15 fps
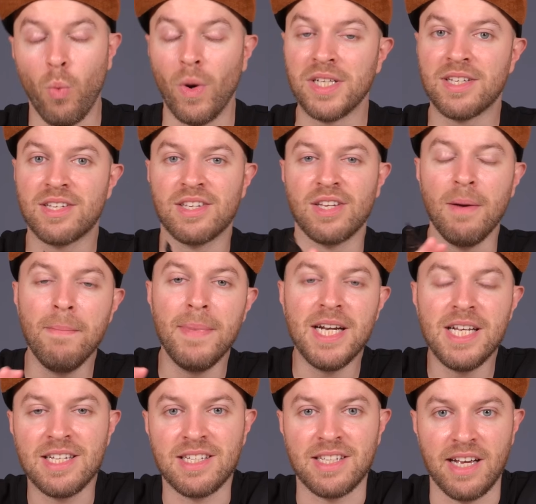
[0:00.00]
When
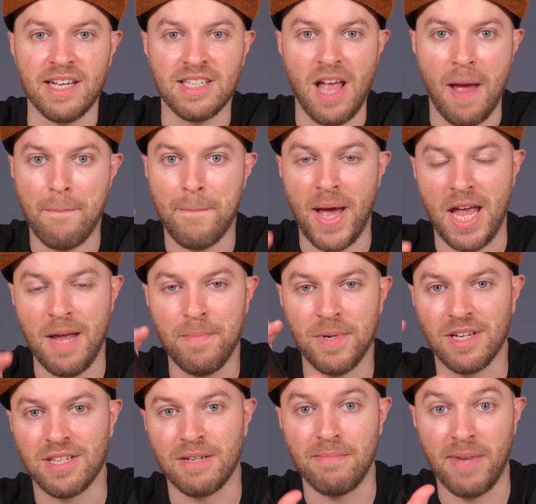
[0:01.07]
somebody says that paper
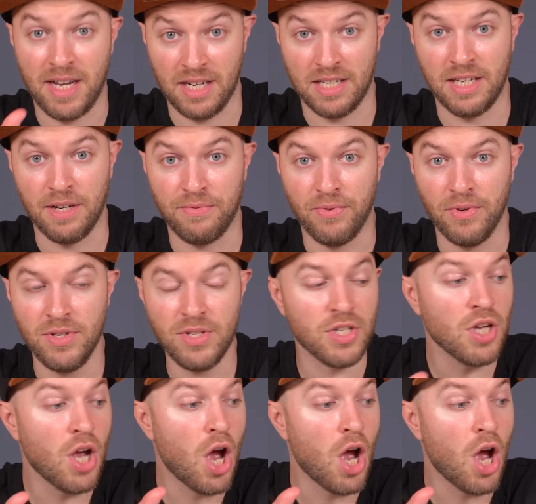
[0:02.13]
doesn't make a difference,